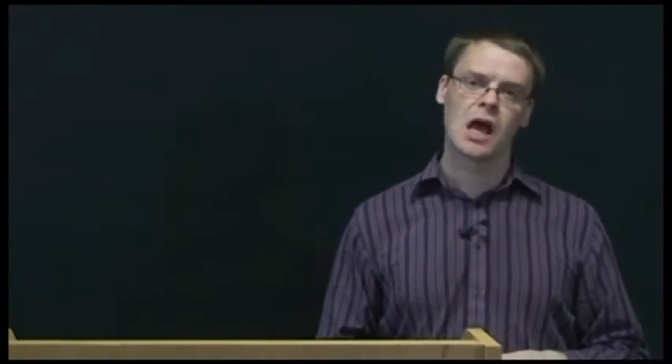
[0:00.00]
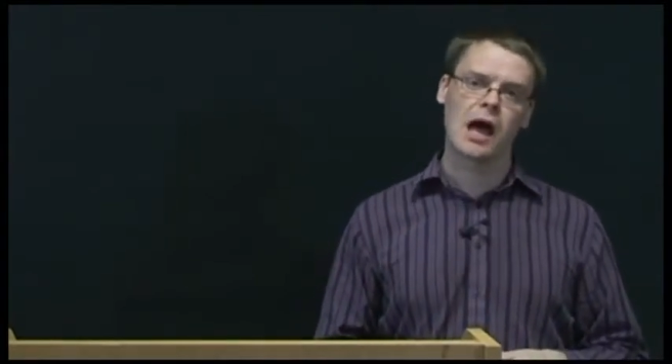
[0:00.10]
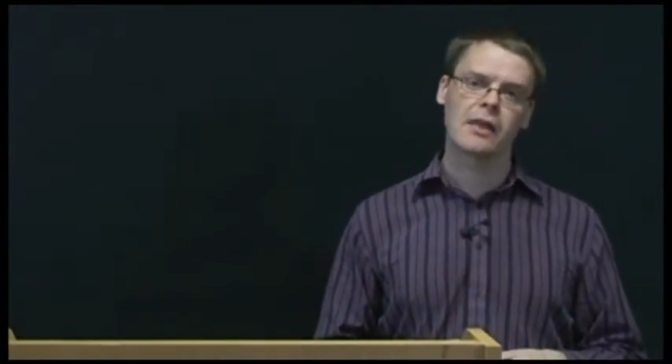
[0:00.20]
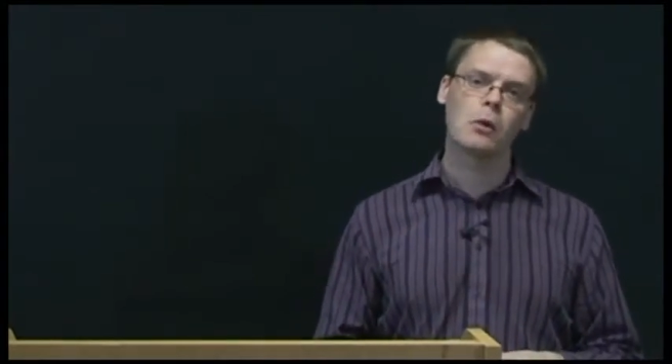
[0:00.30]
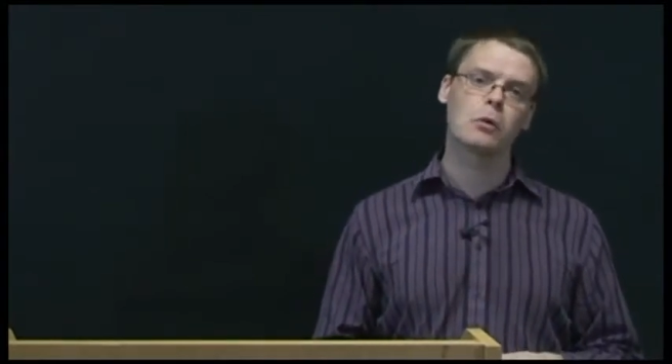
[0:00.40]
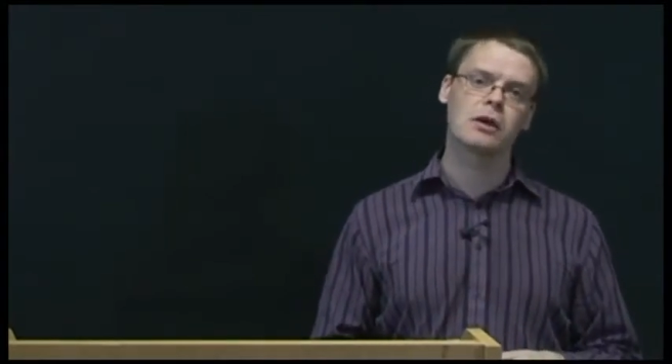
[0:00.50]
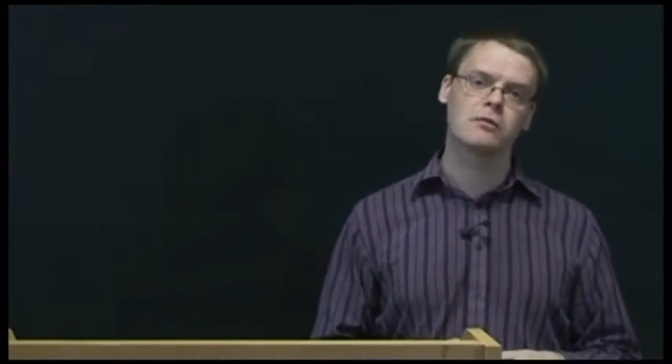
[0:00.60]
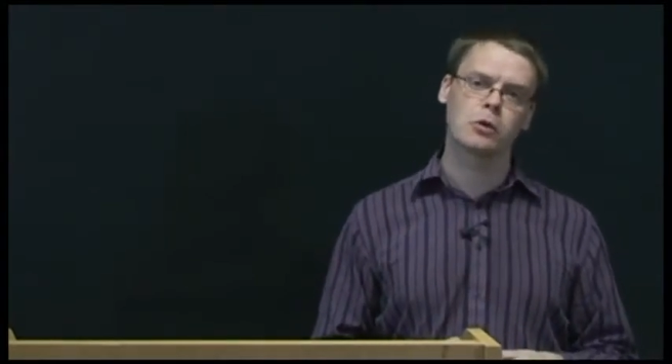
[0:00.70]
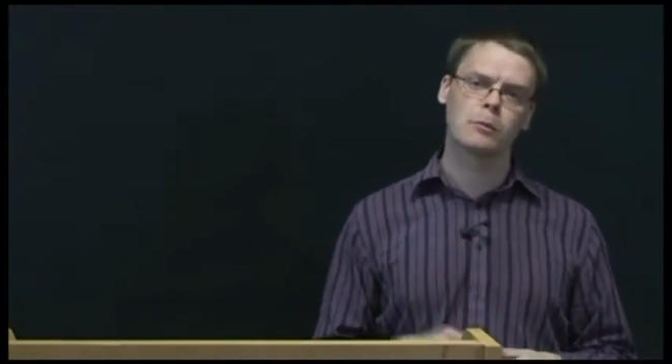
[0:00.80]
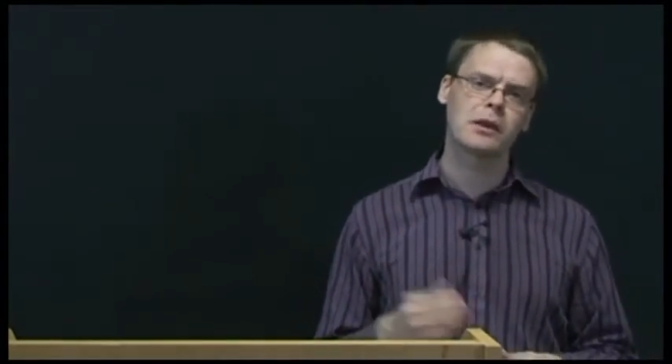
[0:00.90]
and that will
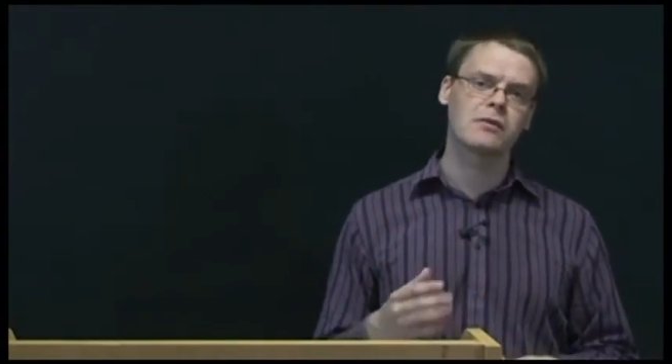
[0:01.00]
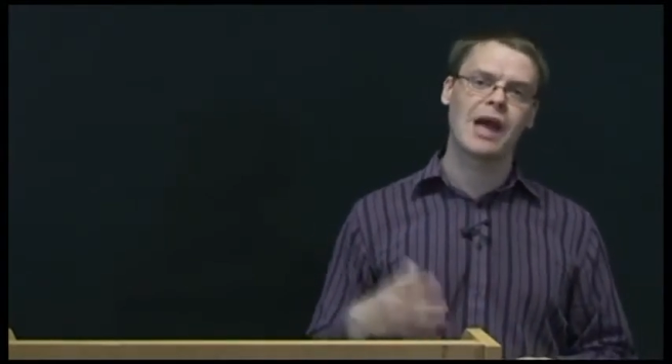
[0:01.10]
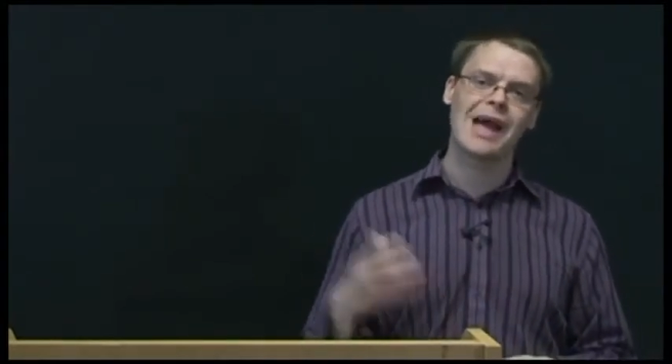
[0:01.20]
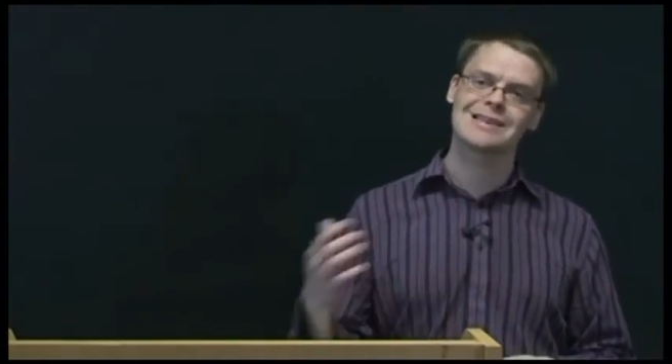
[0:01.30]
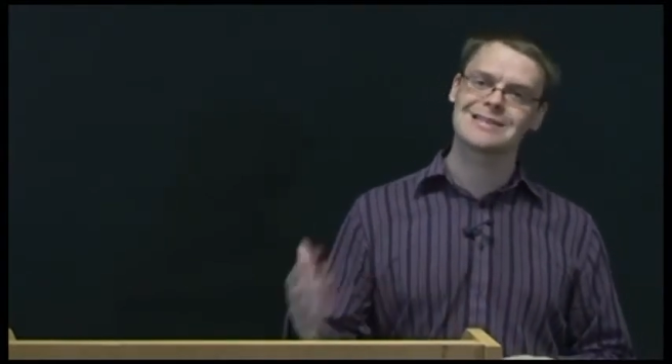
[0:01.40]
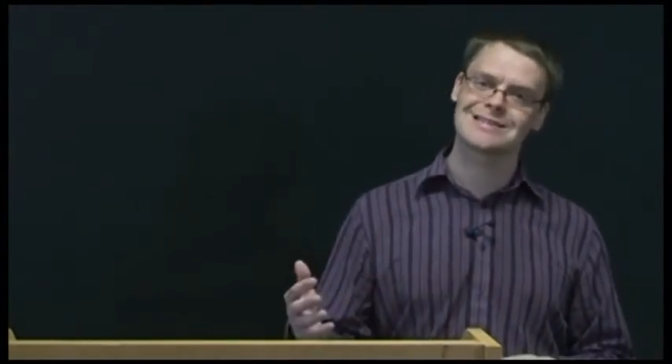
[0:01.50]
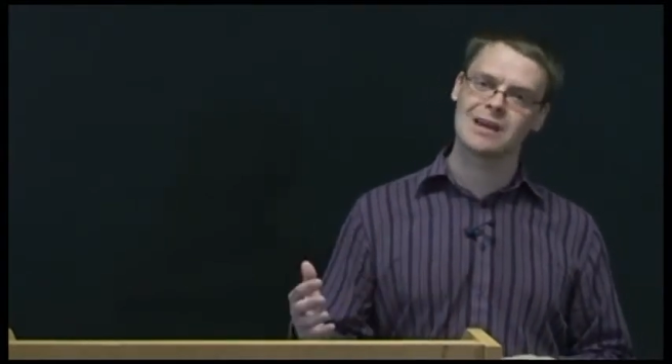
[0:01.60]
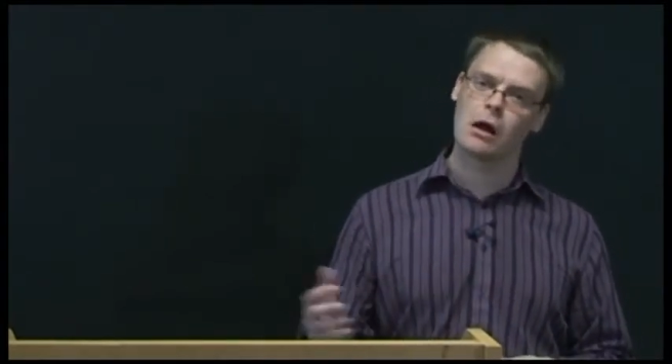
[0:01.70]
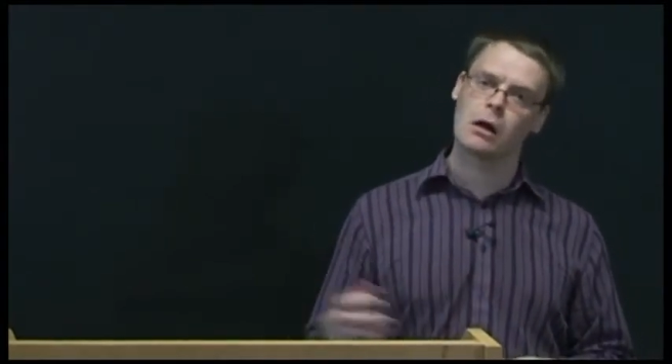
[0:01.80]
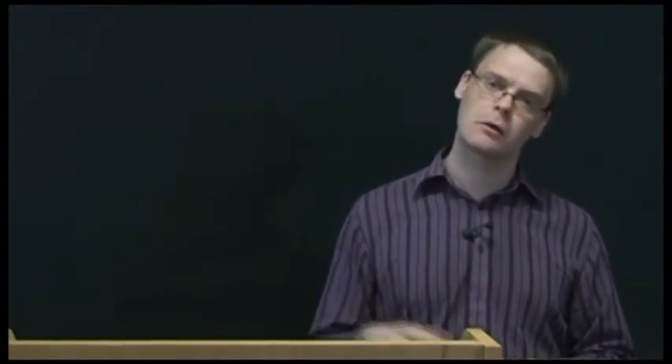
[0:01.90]
give you a bit of a head
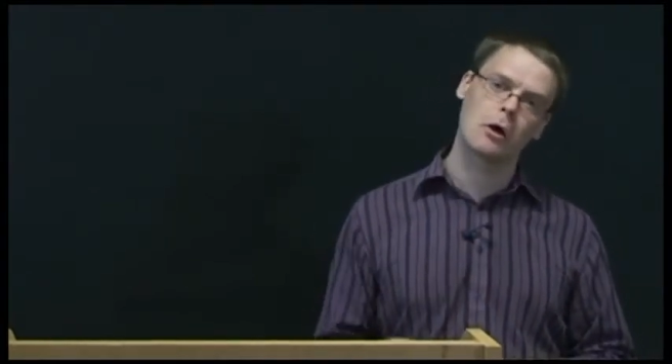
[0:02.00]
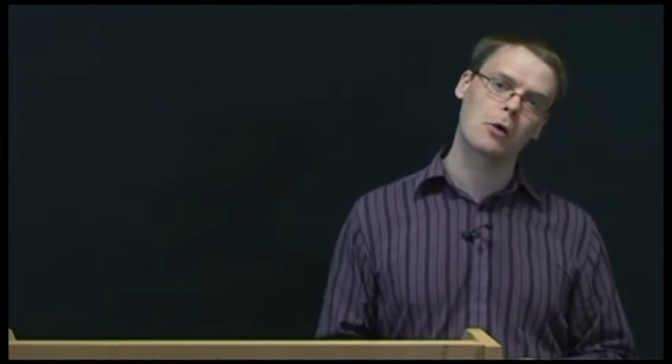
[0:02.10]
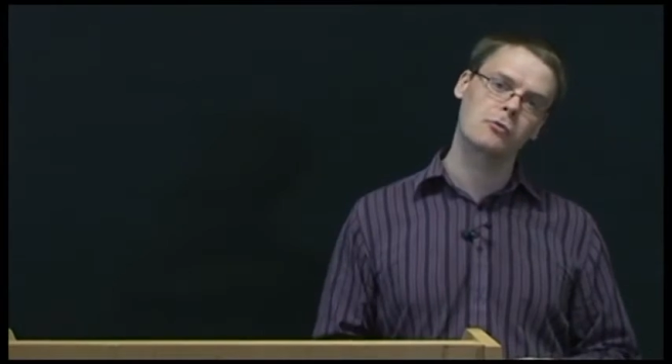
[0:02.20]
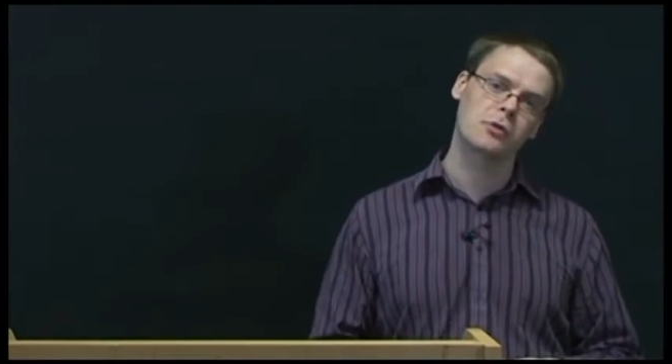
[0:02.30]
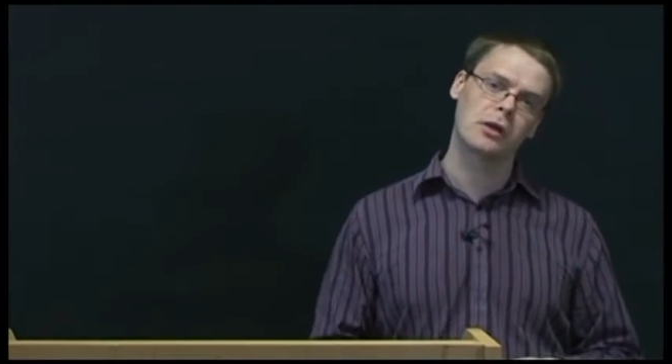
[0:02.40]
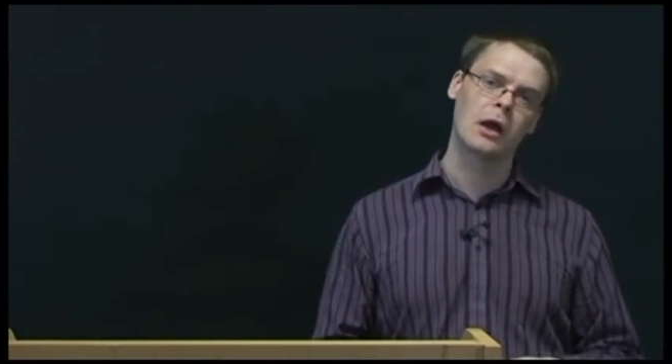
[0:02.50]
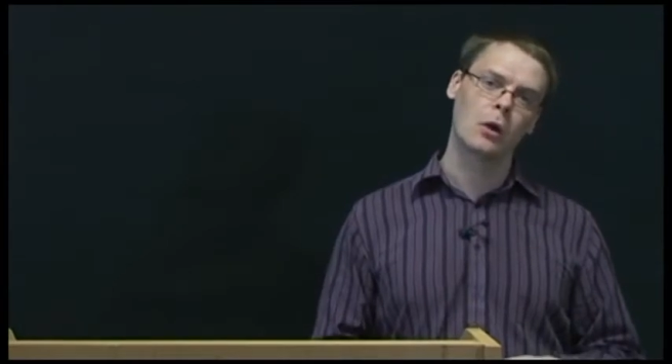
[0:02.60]
start and hopefully